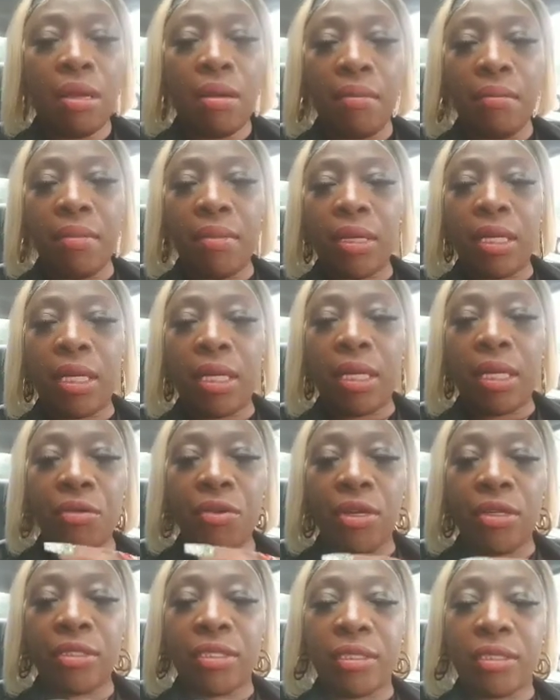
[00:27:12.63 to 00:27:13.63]
My
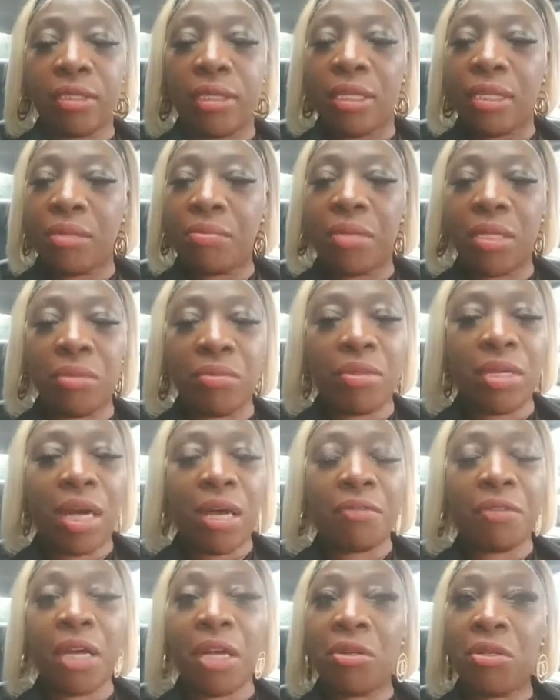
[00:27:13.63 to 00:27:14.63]
career still,
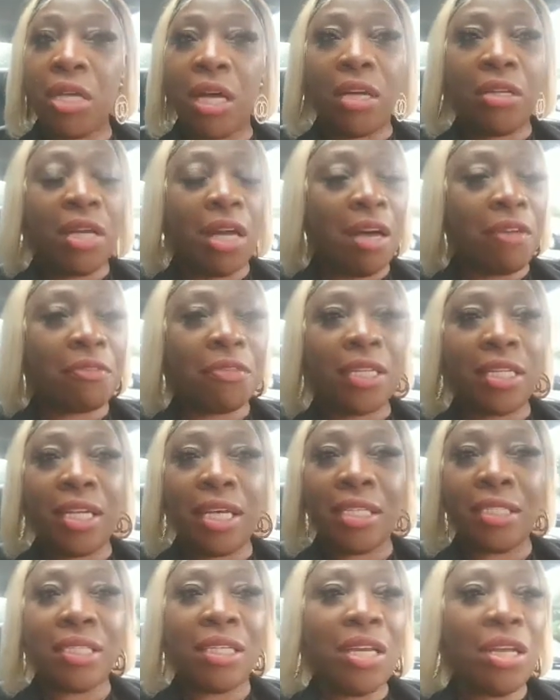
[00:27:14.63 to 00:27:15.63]
after
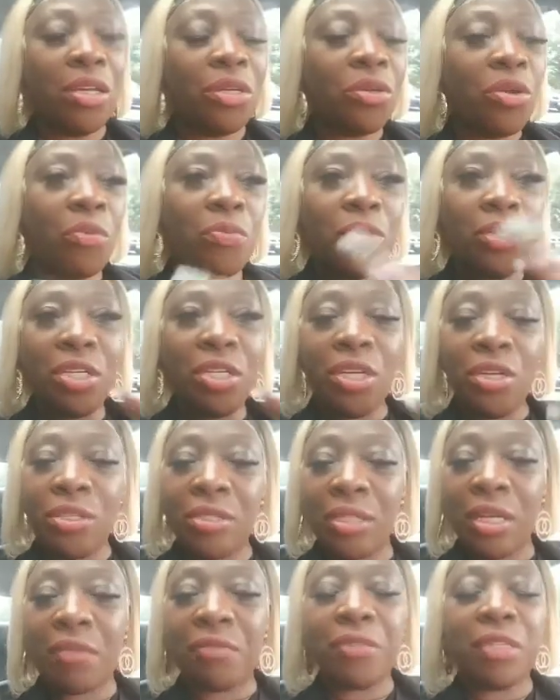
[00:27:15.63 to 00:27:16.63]
that, couple years
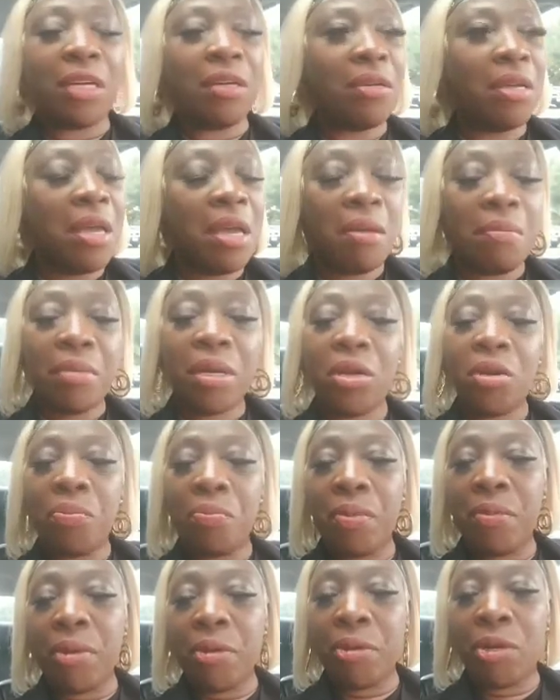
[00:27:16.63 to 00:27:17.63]
after, me
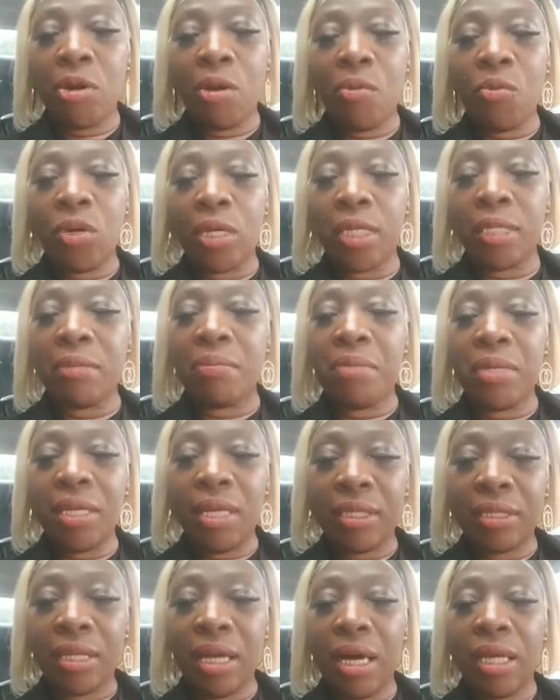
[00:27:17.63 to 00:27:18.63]
become one of the
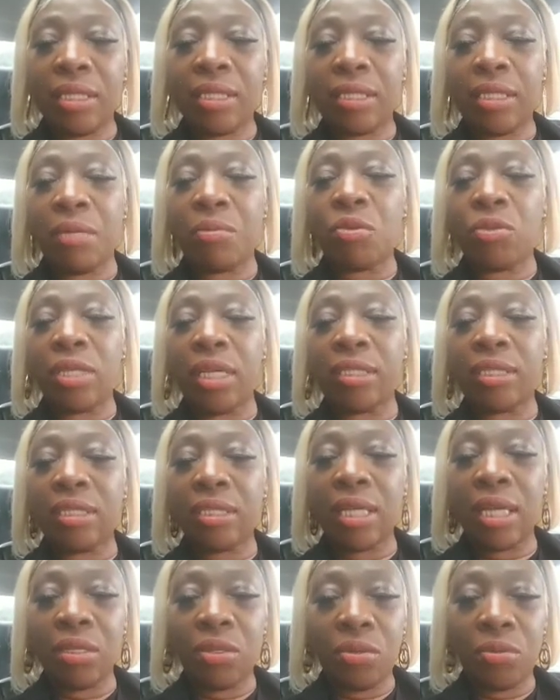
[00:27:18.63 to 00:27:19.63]
biggest artists, them could have
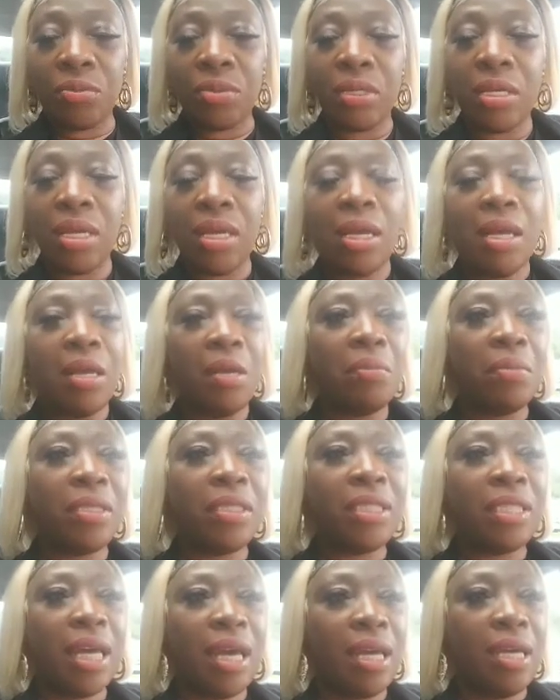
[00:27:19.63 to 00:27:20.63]
stand up
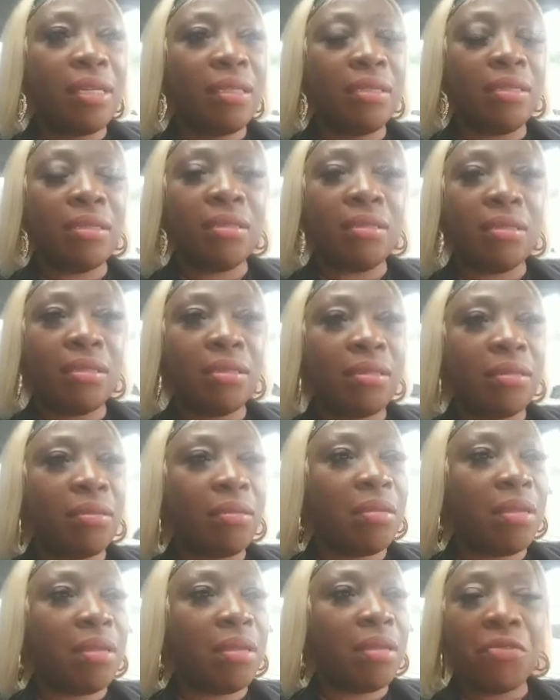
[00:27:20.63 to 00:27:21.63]
beside
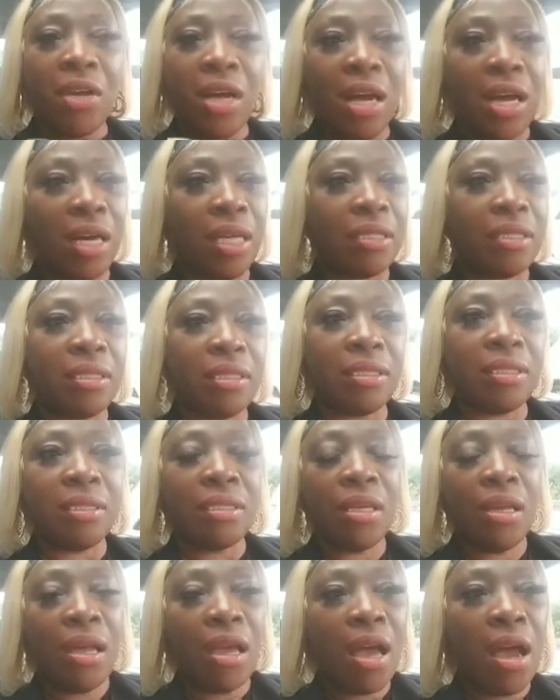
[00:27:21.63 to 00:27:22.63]
every artist
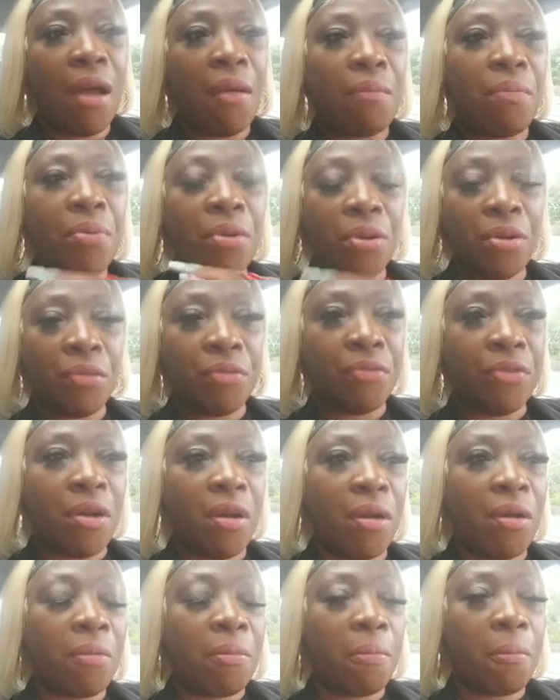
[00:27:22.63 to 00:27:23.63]
and
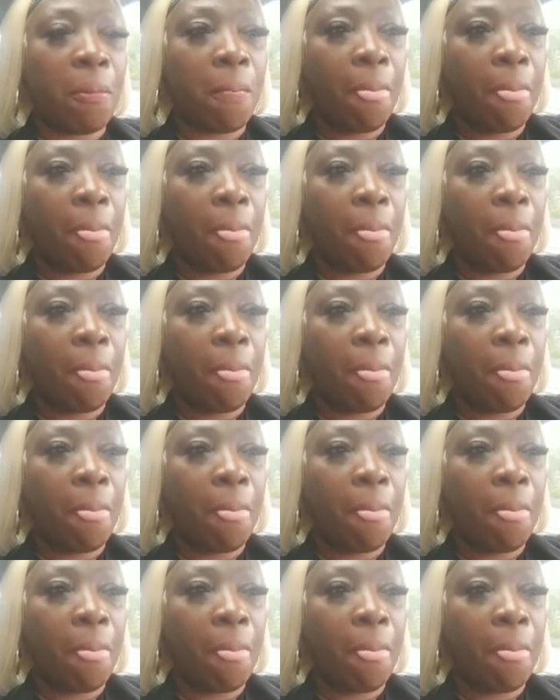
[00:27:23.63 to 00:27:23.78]
perform.